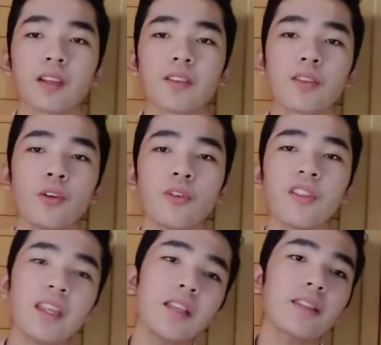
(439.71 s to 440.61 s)
So
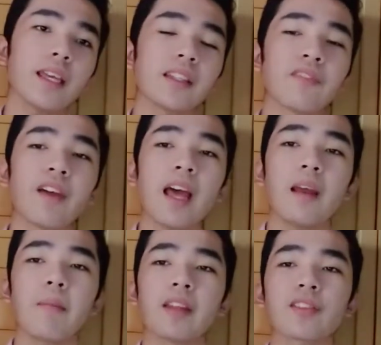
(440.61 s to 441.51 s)
these native
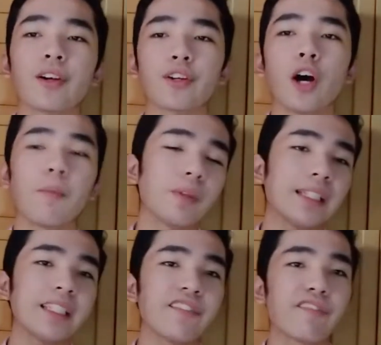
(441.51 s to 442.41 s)
elements are
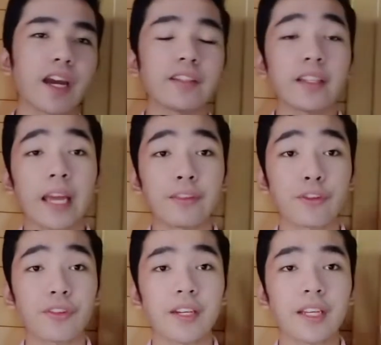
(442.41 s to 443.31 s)
commonly divided
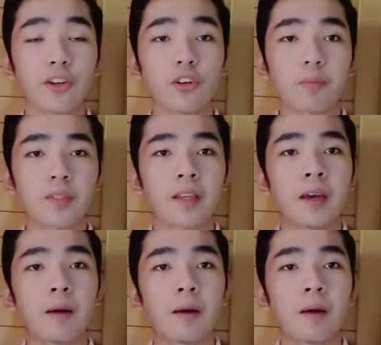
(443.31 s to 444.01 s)
into three groups,